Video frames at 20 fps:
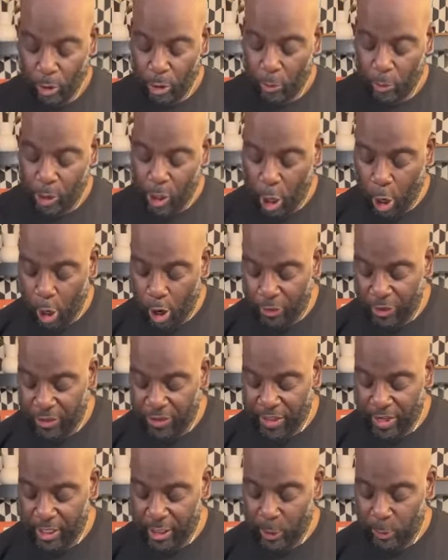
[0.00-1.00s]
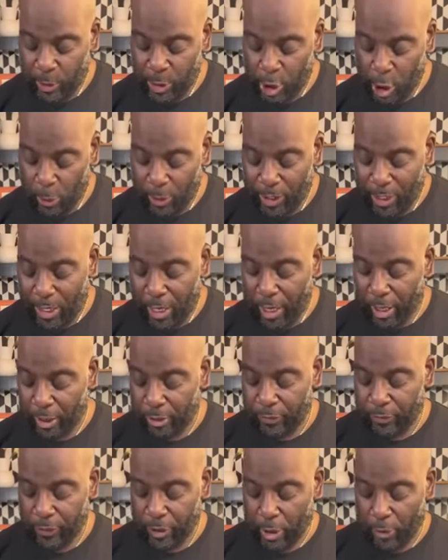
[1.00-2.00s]
with all the things we know and love.
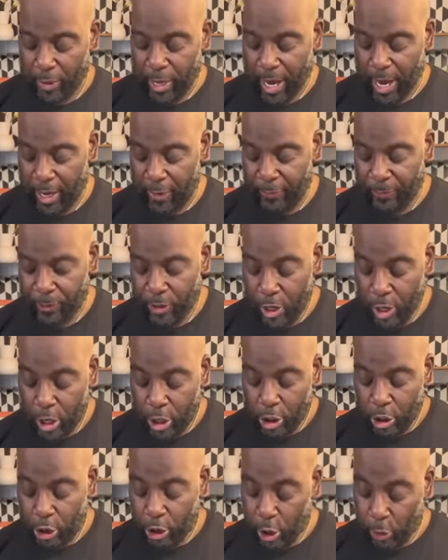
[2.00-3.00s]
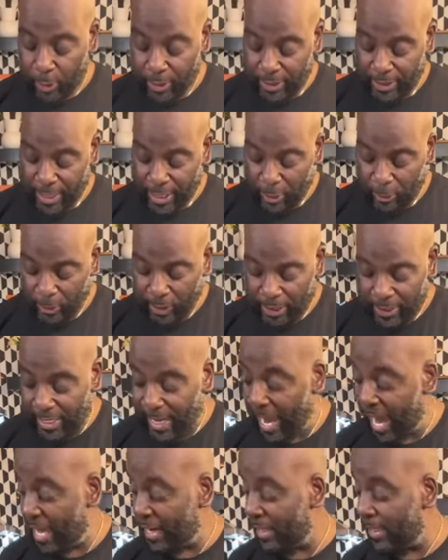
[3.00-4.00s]
Okay. So it says we need
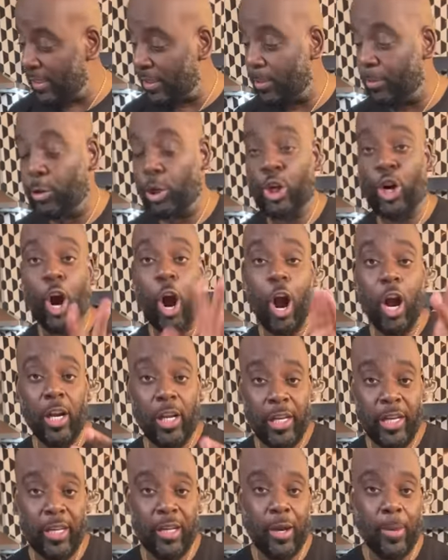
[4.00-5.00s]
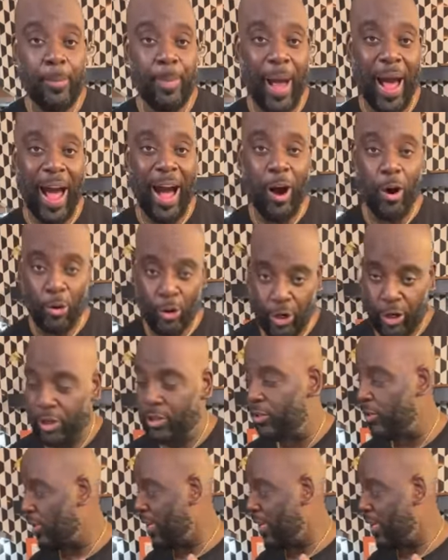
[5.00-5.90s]
to add in some garlic powder. So